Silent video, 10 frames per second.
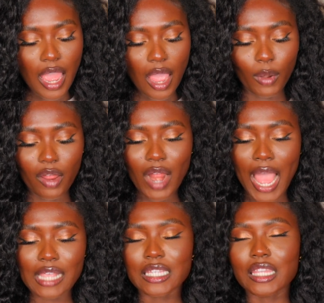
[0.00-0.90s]
And whenever
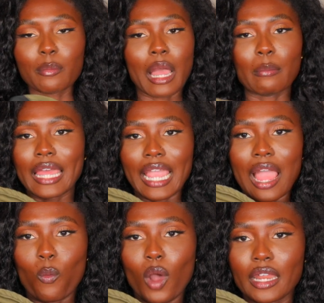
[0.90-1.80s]
I see them, I'm like,
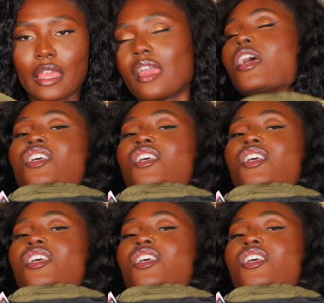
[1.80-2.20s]
I want it.